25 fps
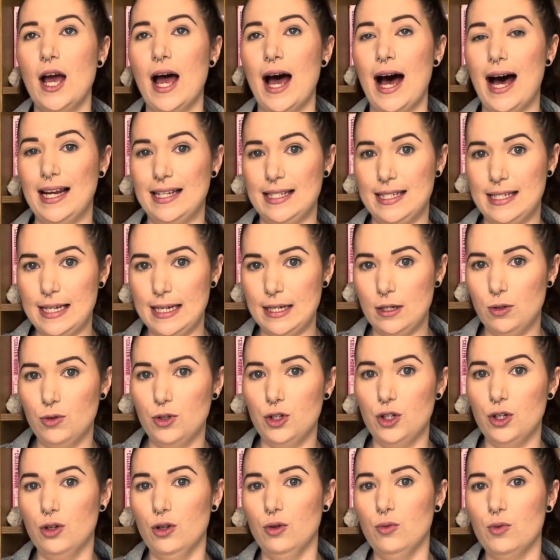Until
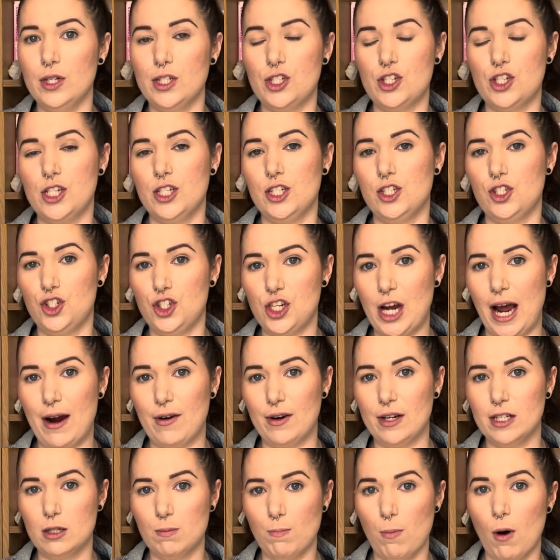You, which is
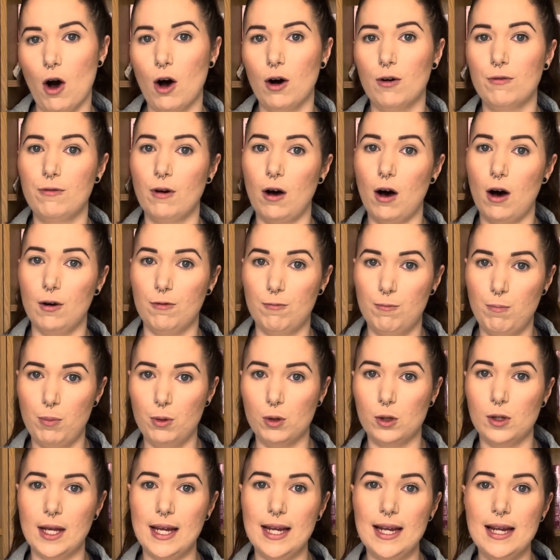Jared's POV of
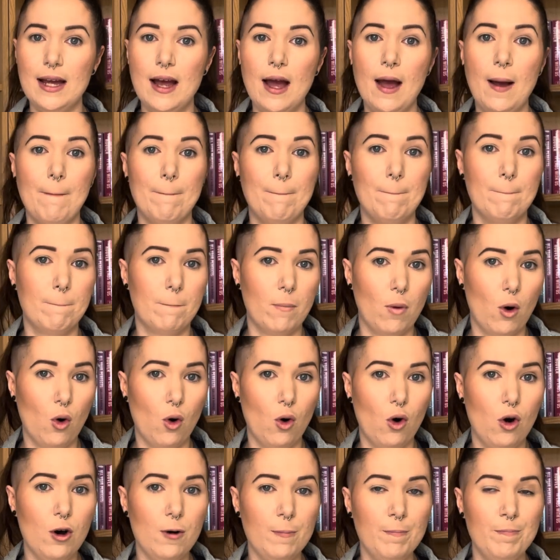Bully,
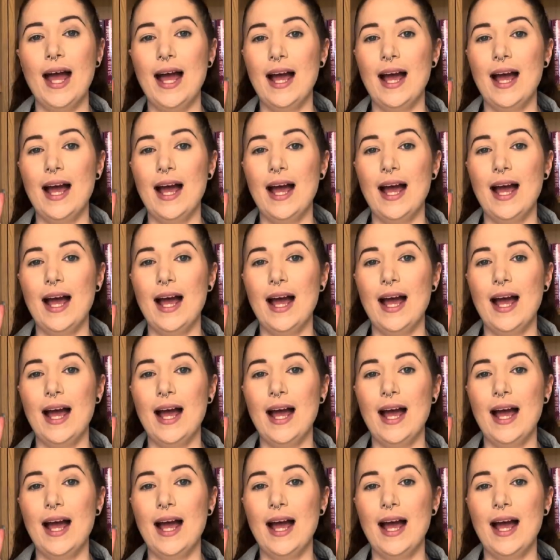more.